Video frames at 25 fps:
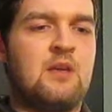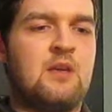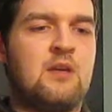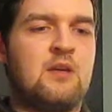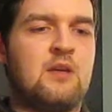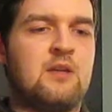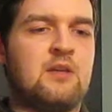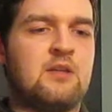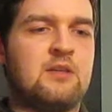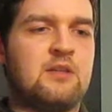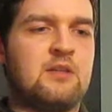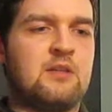
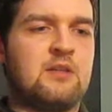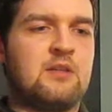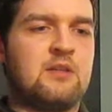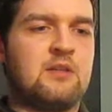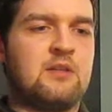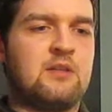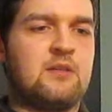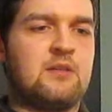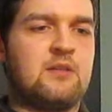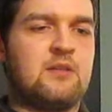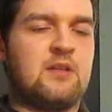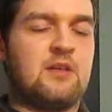
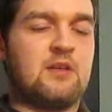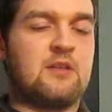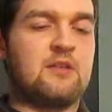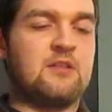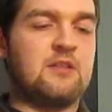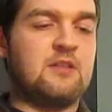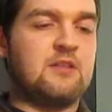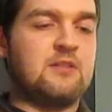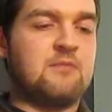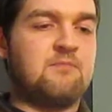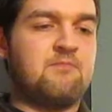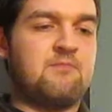I could
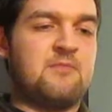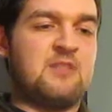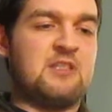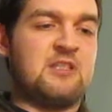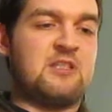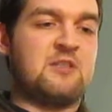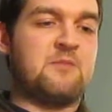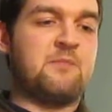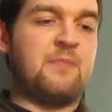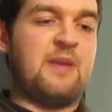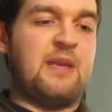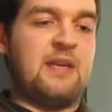have
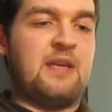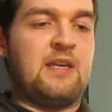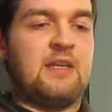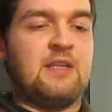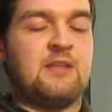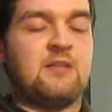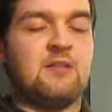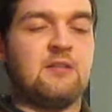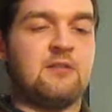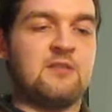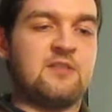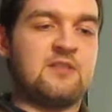despaired
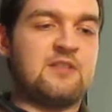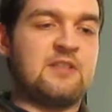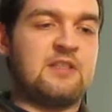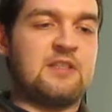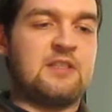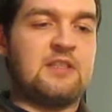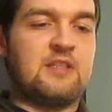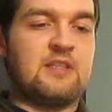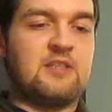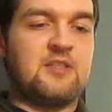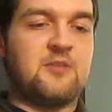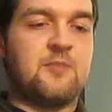a lot
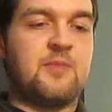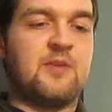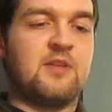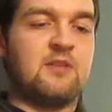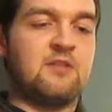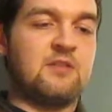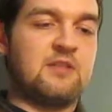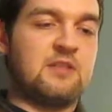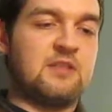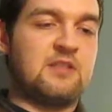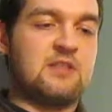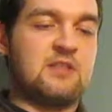today, to be
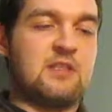honest.